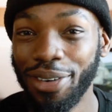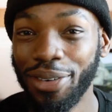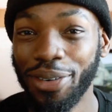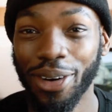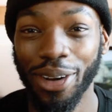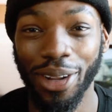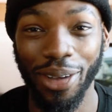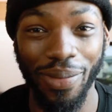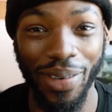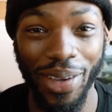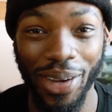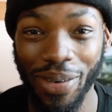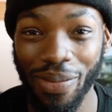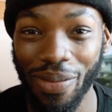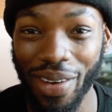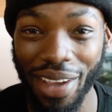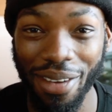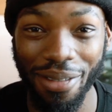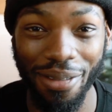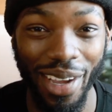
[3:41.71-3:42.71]
Follow me on
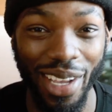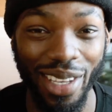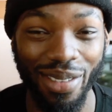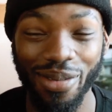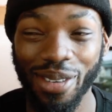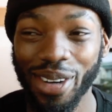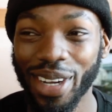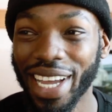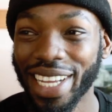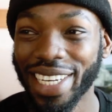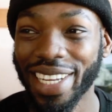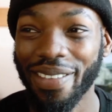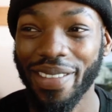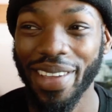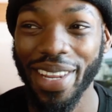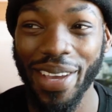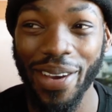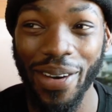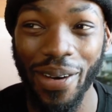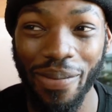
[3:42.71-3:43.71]
my Facebook at
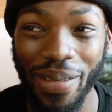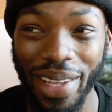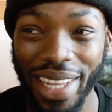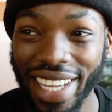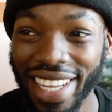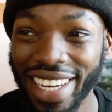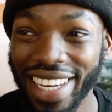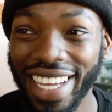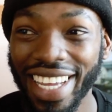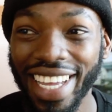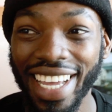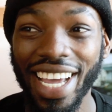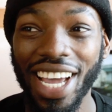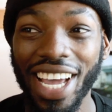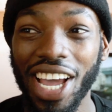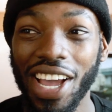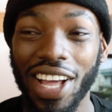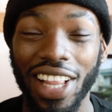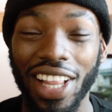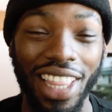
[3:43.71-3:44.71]

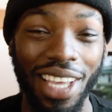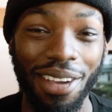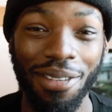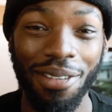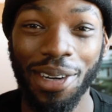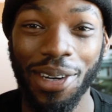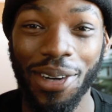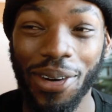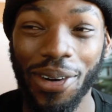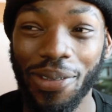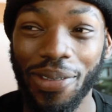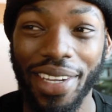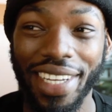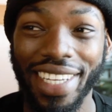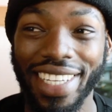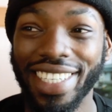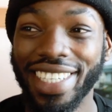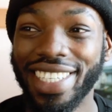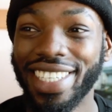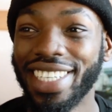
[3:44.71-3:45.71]
abdwambelele. Leave your
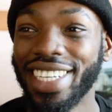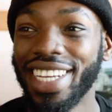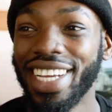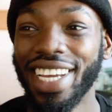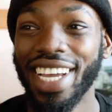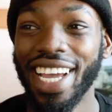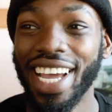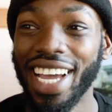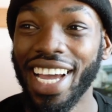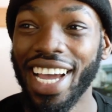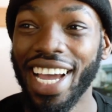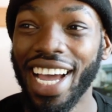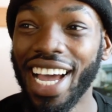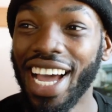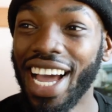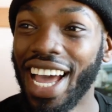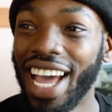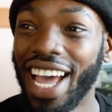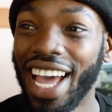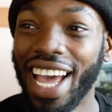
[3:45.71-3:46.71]
comment,
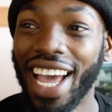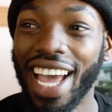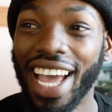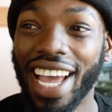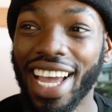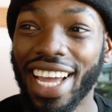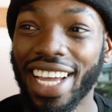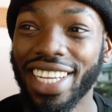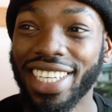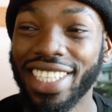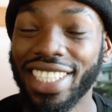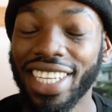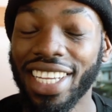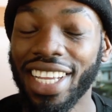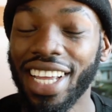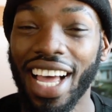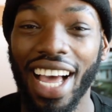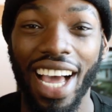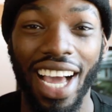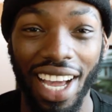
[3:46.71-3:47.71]
and
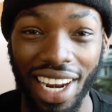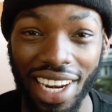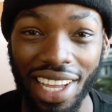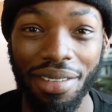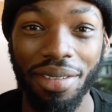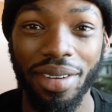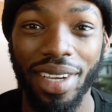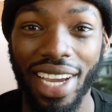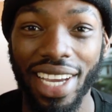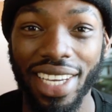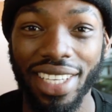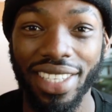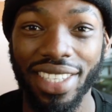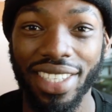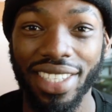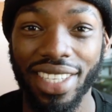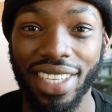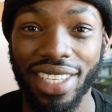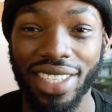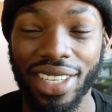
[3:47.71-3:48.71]
I love you
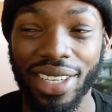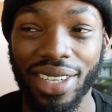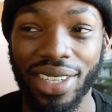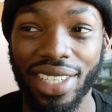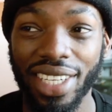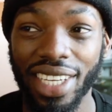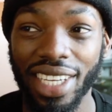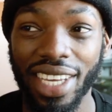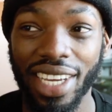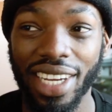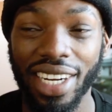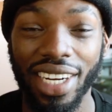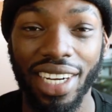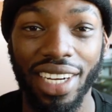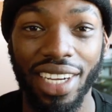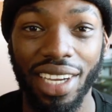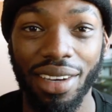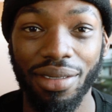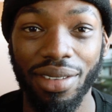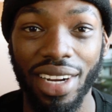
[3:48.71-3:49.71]
guys. So take
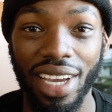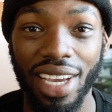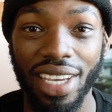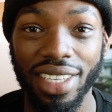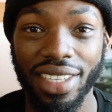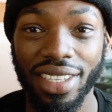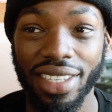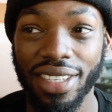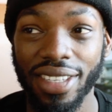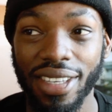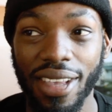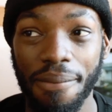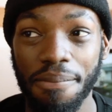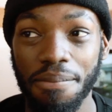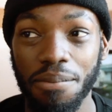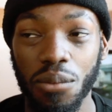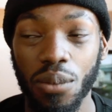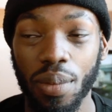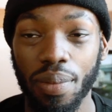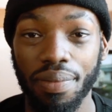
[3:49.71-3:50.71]
care. Have a nice
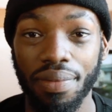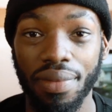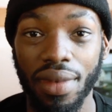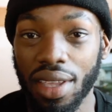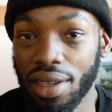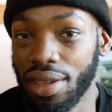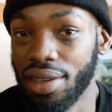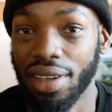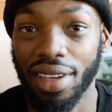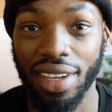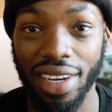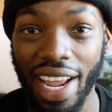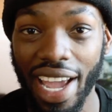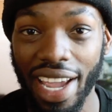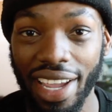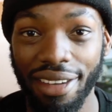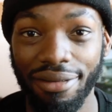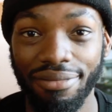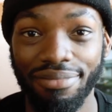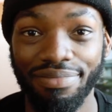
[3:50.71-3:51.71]

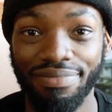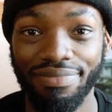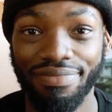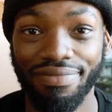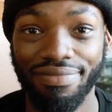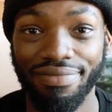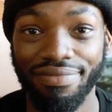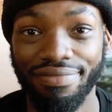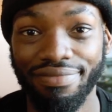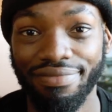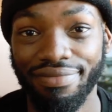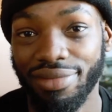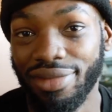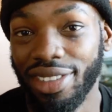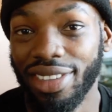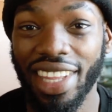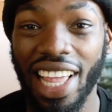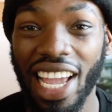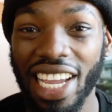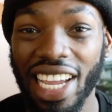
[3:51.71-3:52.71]
day,
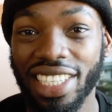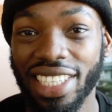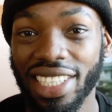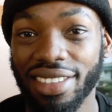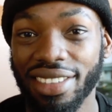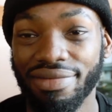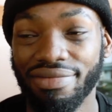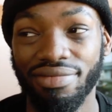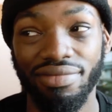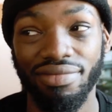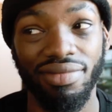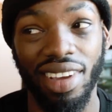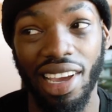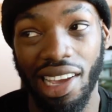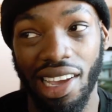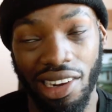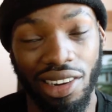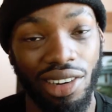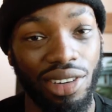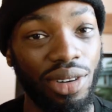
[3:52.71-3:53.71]
night.
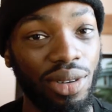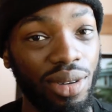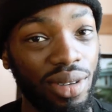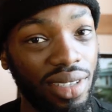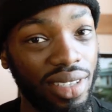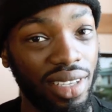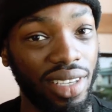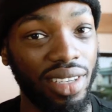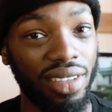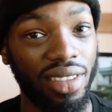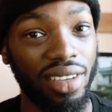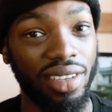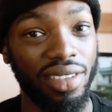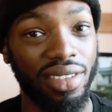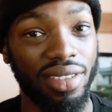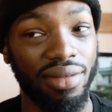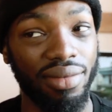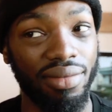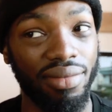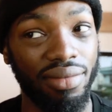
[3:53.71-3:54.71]
I don't know who's seeing
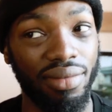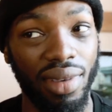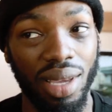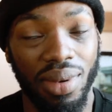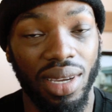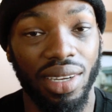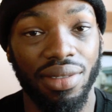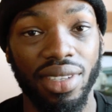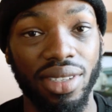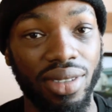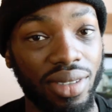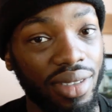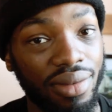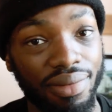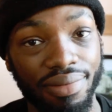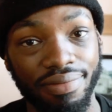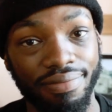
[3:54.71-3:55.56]
this. Maybe afternoon.